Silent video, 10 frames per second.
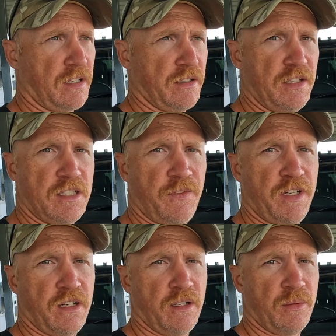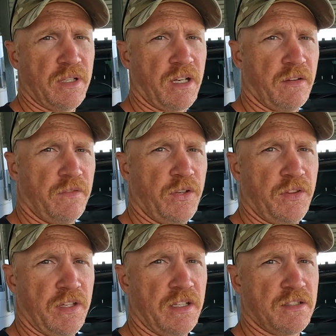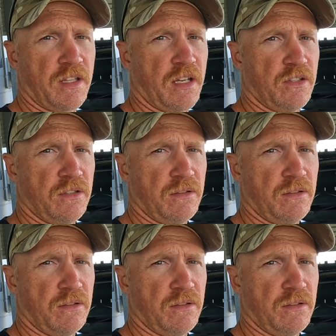In this video, I'm going to go a few things that